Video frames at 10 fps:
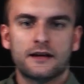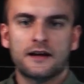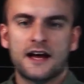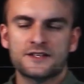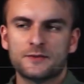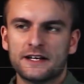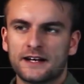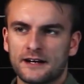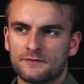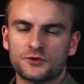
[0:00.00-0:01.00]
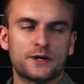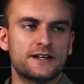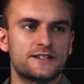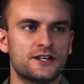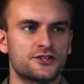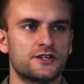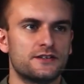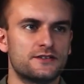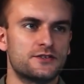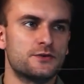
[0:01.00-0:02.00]
as we kind of
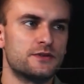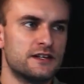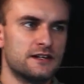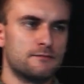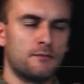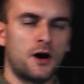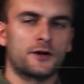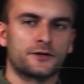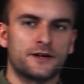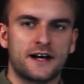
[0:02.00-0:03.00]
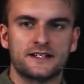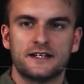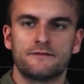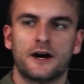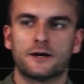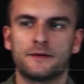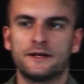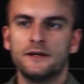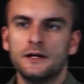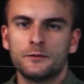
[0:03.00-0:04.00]
transition to the modern IT
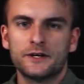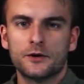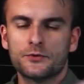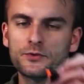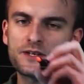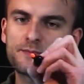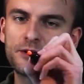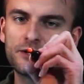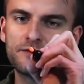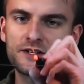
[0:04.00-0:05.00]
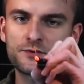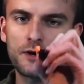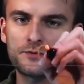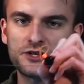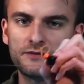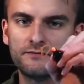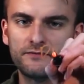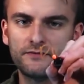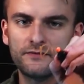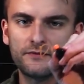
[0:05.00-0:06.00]
environment, we go through this period of disruption.
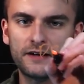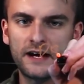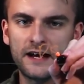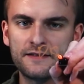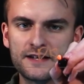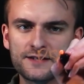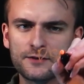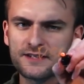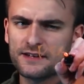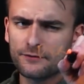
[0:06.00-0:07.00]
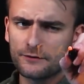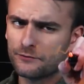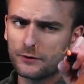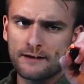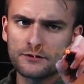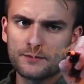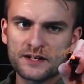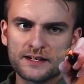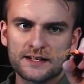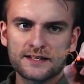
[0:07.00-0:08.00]
And this looks different for every
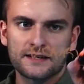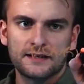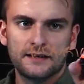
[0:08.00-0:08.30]
business.